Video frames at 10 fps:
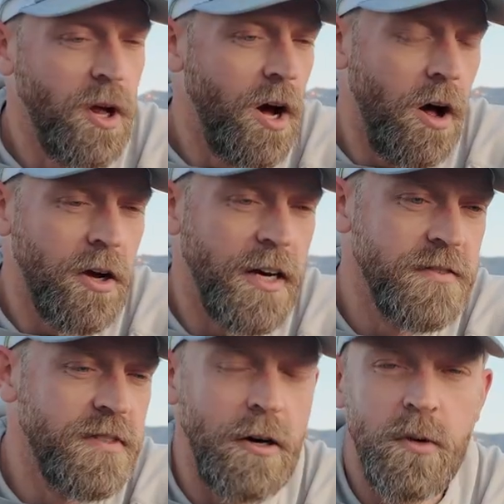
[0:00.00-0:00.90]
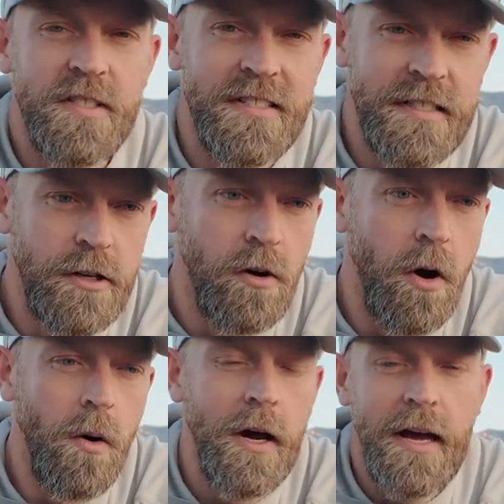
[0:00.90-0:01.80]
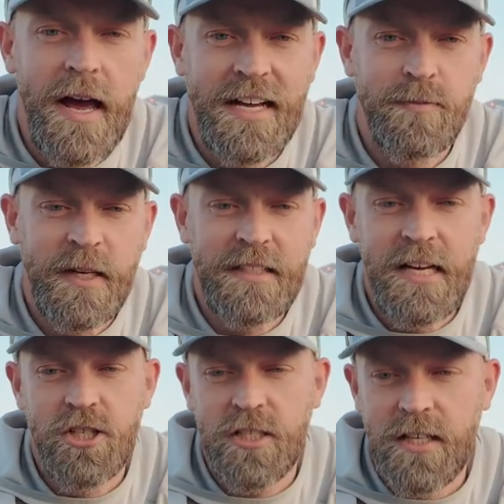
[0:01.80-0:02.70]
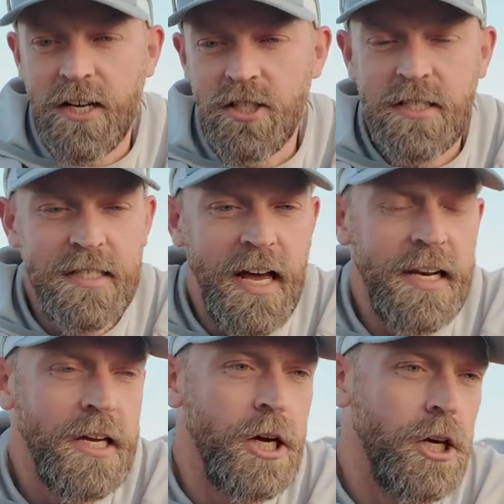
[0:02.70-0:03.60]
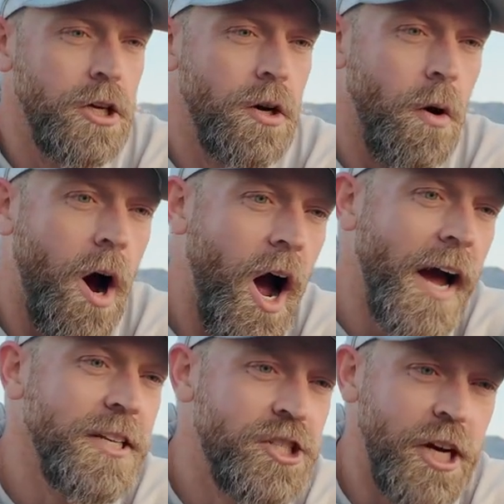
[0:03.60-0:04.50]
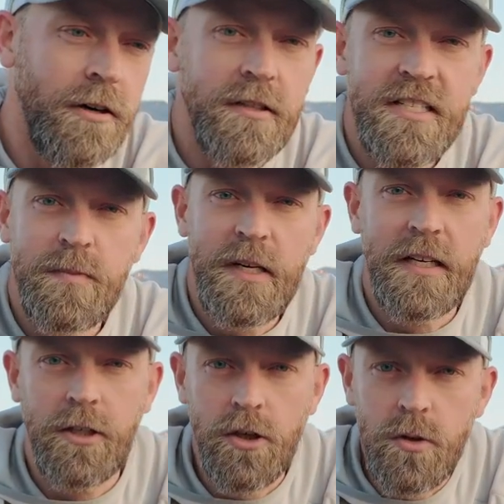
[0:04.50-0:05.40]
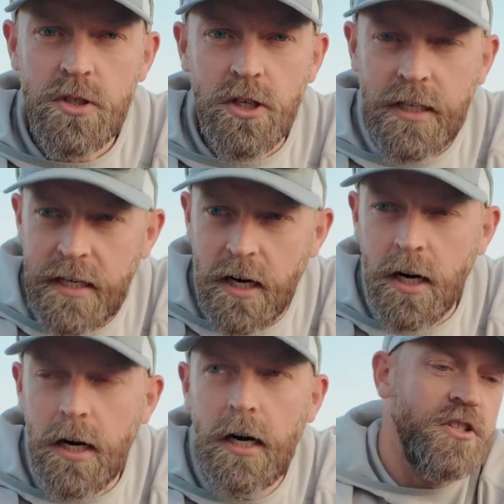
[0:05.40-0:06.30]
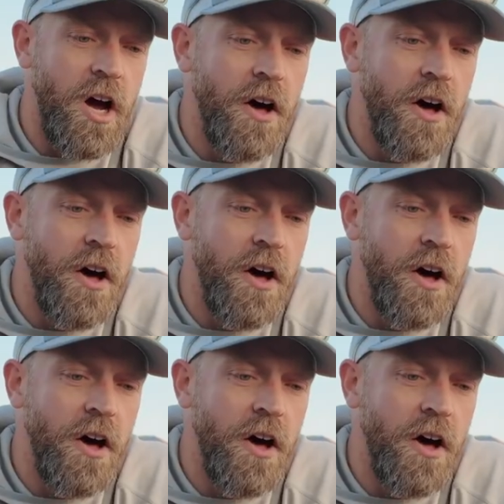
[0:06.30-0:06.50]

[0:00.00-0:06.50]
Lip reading: blah, all kinds of, there was zero expectations. I just said, I generally speaking use your gear. There's